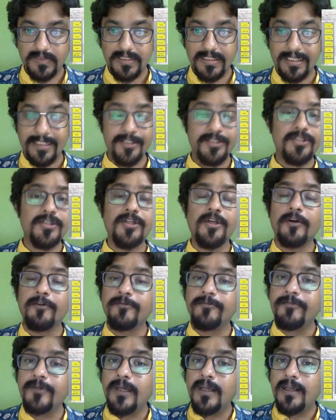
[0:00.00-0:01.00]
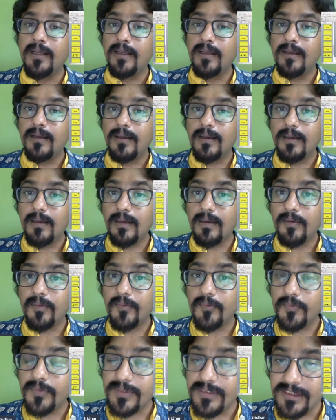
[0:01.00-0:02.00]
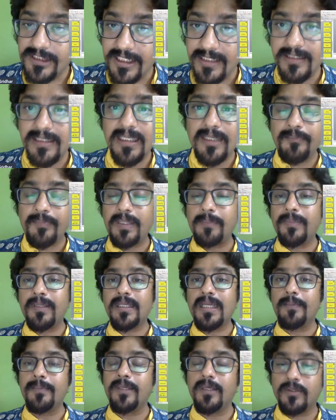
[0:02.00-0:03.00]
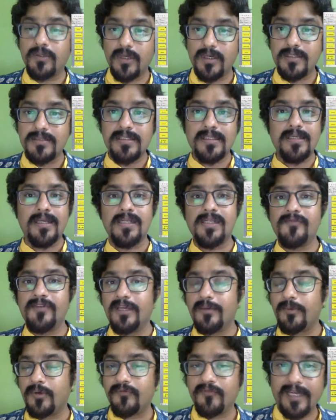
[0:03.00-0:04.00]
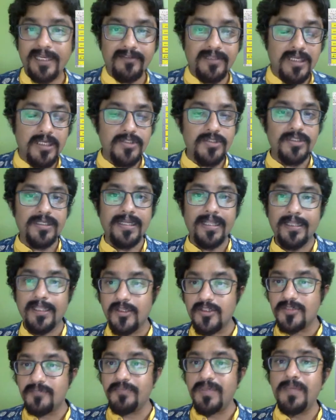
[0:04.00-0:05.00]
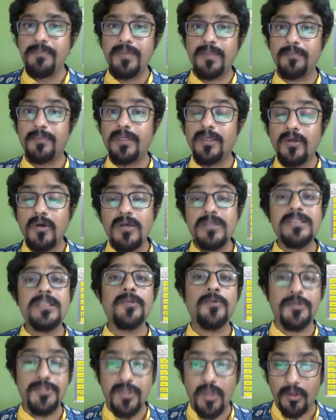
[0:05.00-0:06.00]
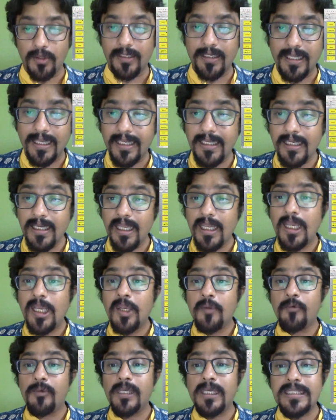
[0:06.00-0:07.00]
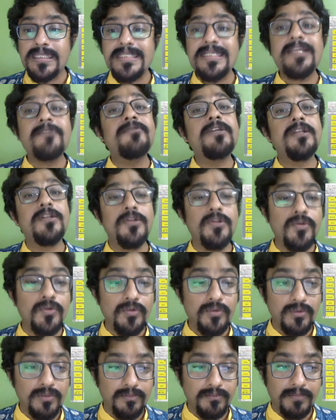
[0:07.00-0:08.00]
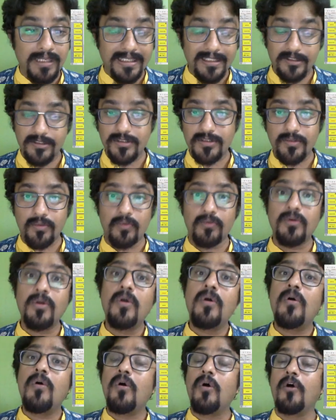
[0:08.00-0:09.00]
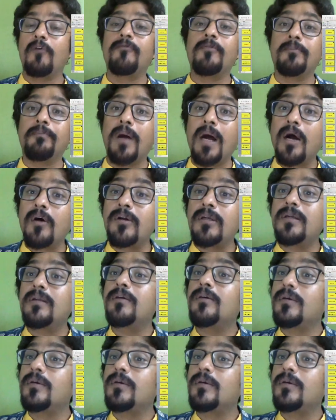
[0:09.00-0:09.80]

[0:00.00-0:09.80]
Instead of generally people coming across the country, we have about 5,000 to 10,000 people. Because it was online, we achieved a new milestone of about